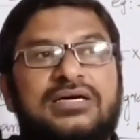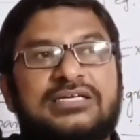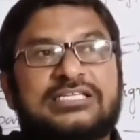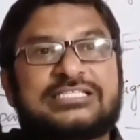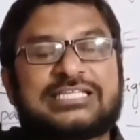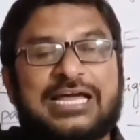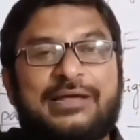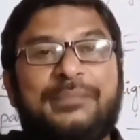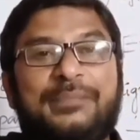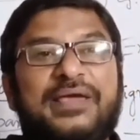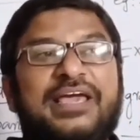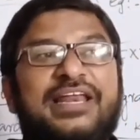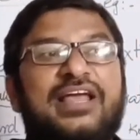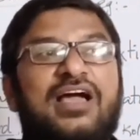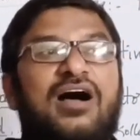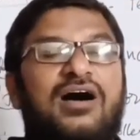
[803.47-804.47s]

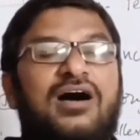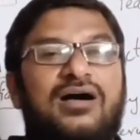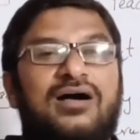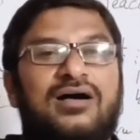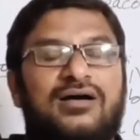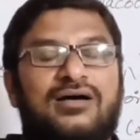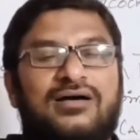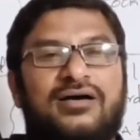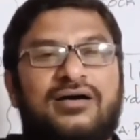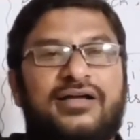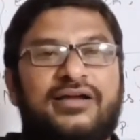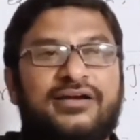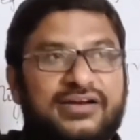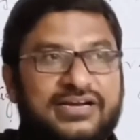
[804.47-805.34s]
Siberia in